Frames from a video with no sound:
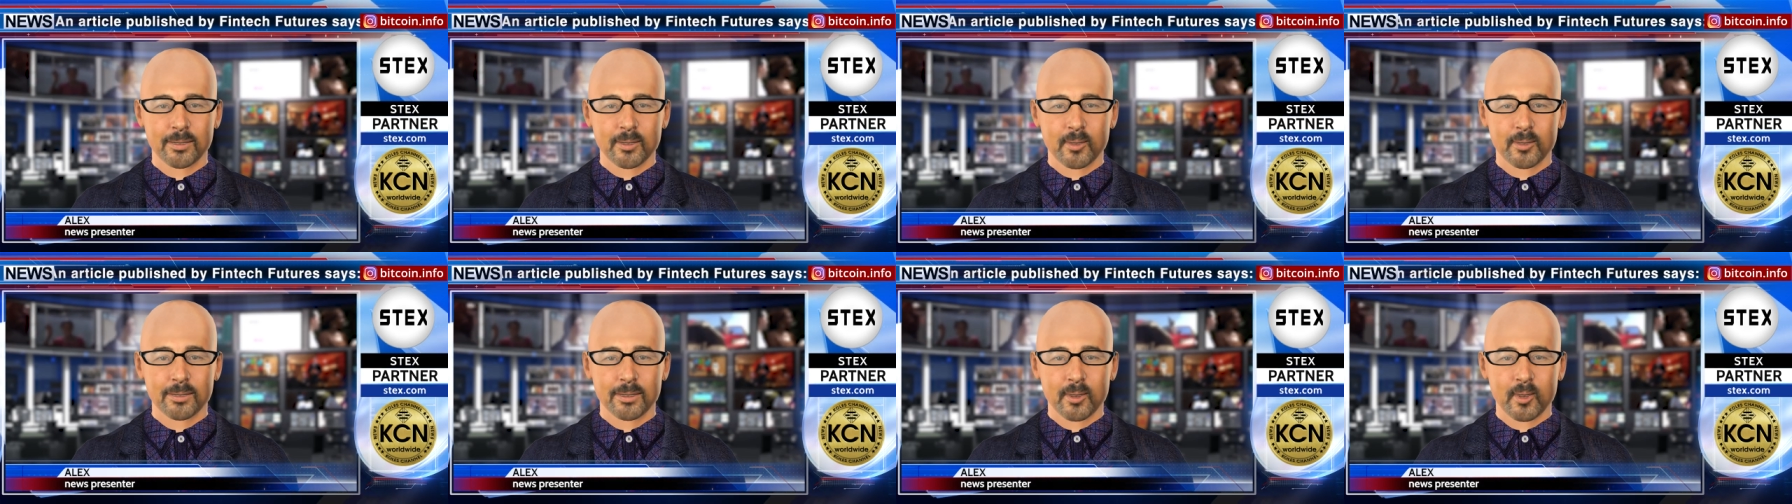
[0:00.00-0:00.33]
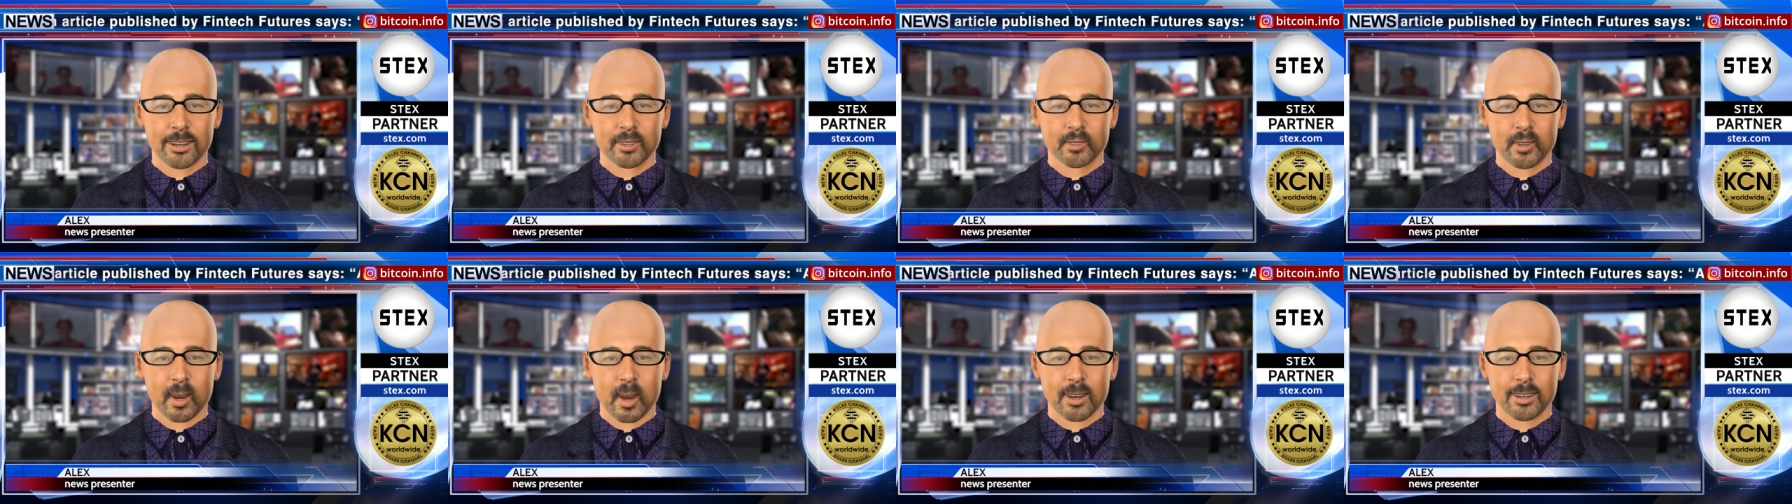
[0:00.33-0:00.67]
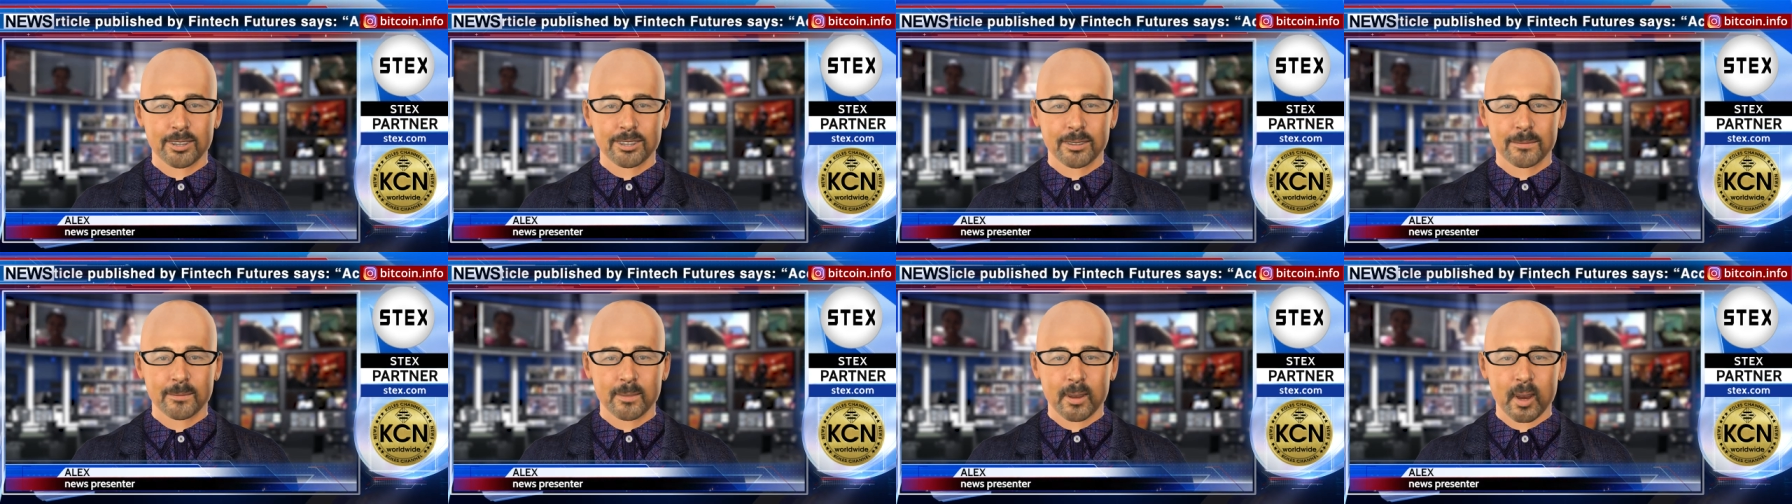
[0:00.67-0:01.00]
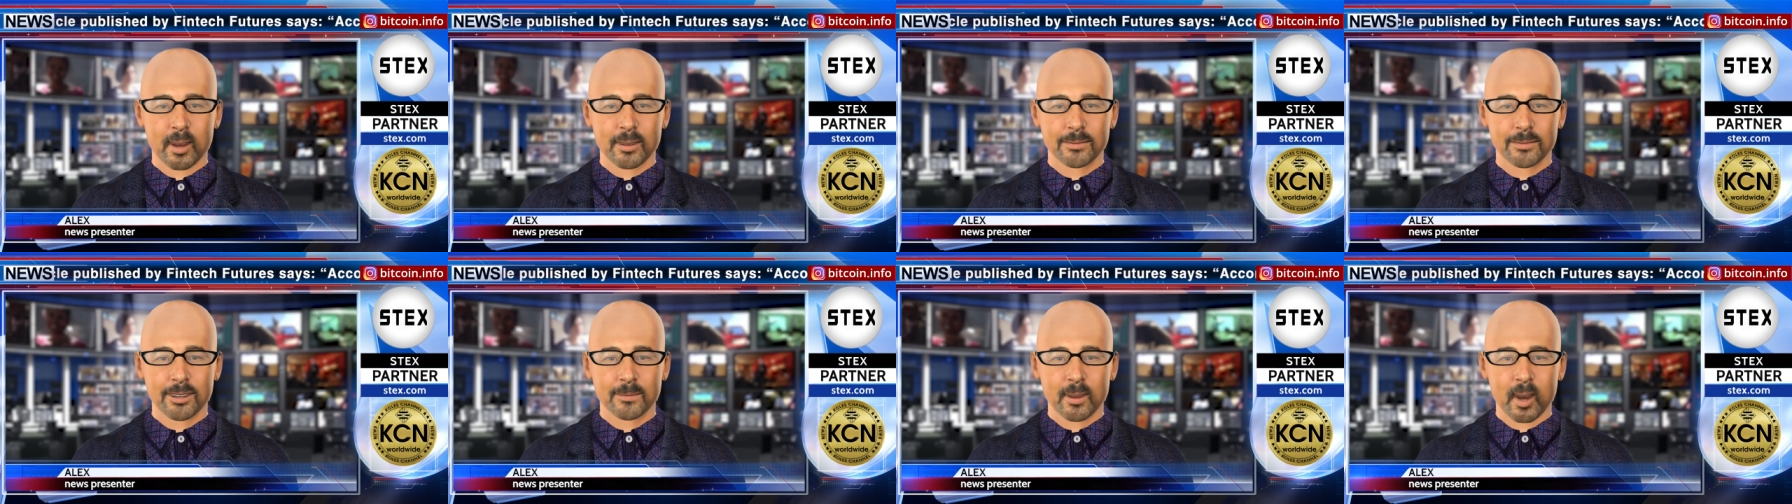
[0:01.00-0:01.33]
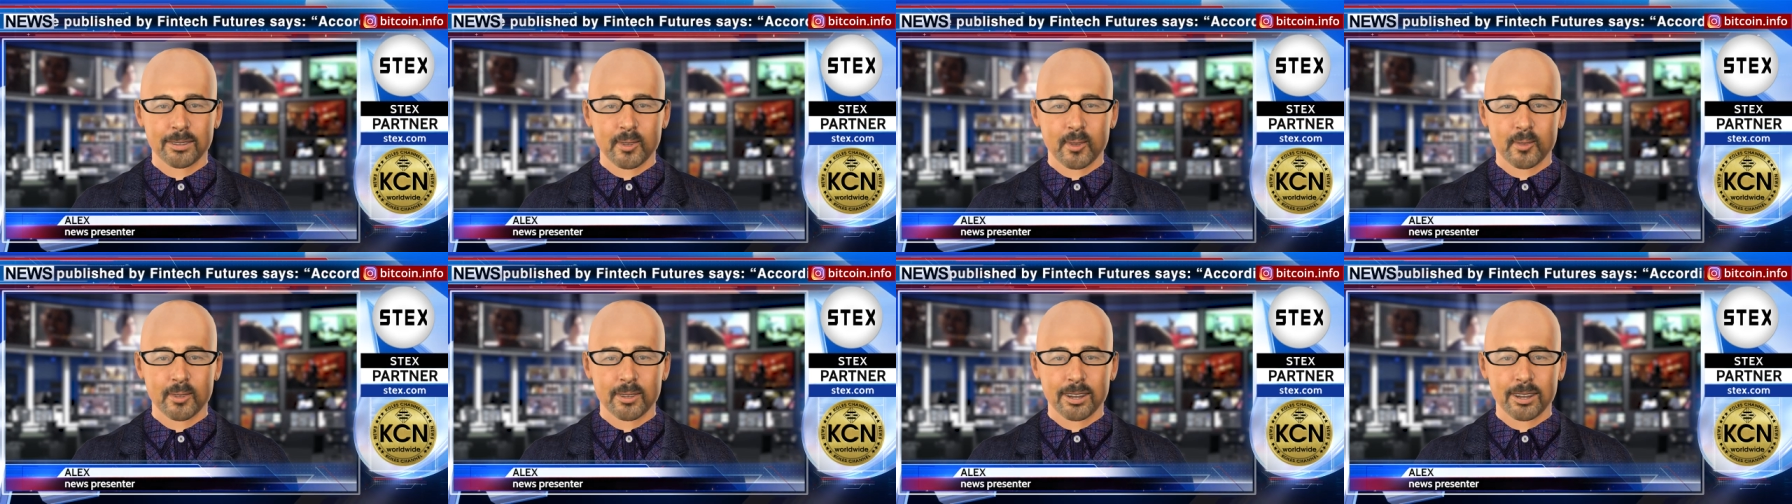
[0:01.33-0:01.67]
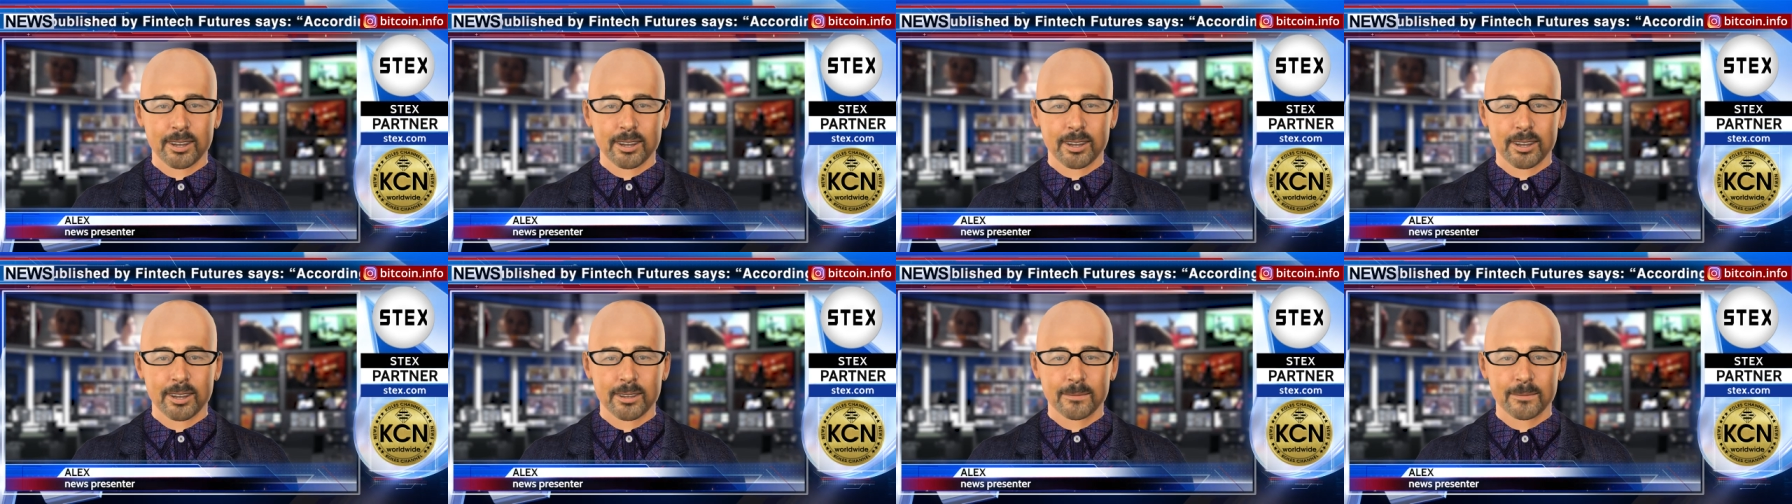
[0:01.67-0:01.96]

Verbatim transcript: The three chose to pilot MyCUID in